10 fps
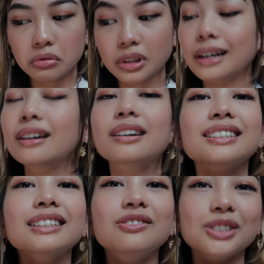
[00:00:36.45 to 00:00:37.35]
Yeah,
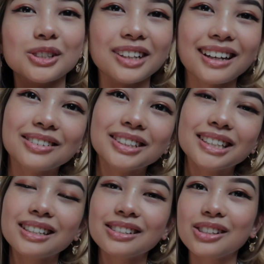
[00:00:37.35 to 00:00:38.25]
visual
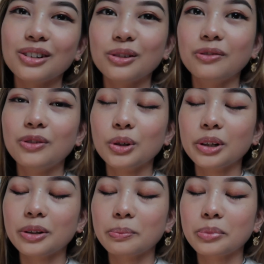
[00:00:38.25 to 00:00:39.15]
language. So
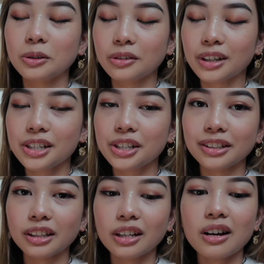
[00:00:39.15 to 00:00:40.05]
for
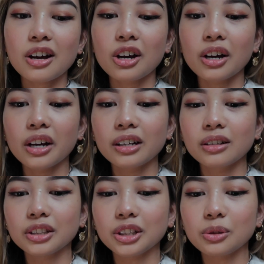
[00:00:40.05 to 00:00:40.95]
progression,
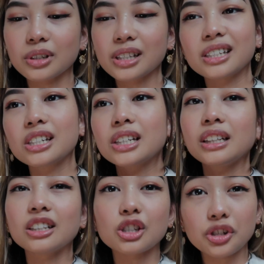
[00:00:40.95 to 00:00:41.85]
you were
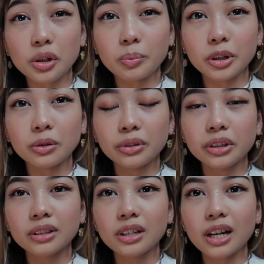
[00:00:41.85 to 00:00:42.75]
essentially a shop
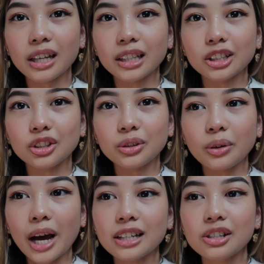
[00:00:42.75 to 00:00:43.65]
owner and
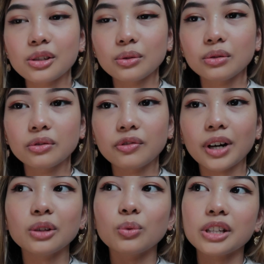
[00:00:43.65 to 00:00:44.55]
you had to
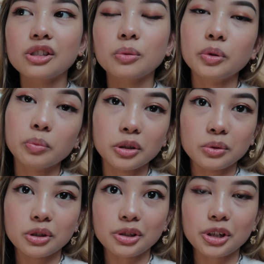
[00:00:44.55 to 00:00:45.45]
find ways to
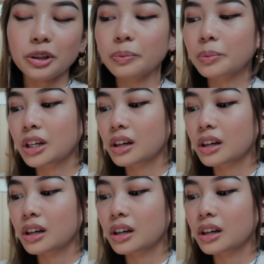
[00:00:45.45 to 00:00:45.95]
promote your shop.